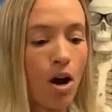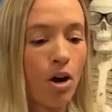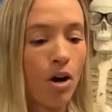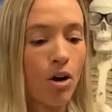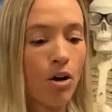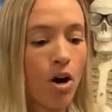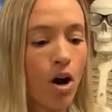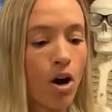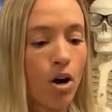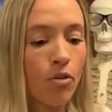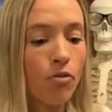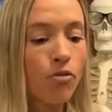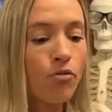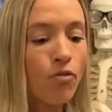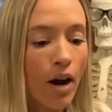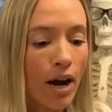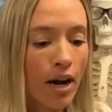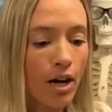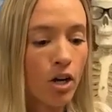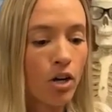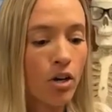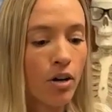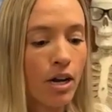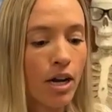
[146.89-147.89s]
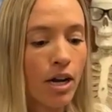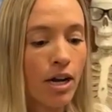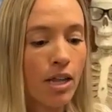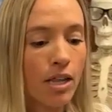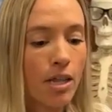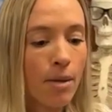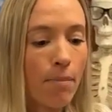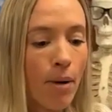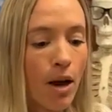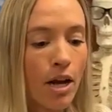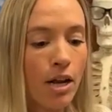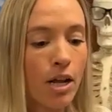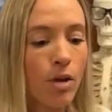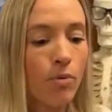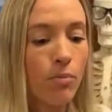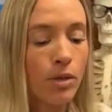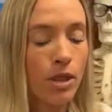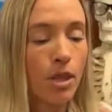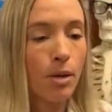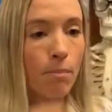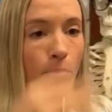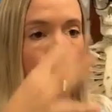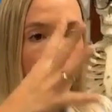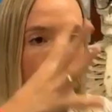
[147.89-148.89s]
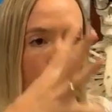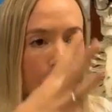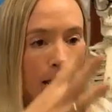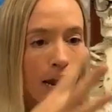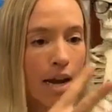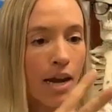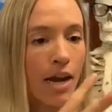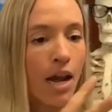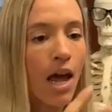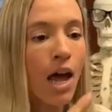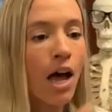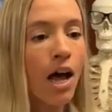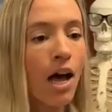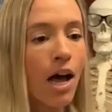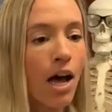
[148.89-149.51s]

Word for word: are, are, firing in the body with the brain,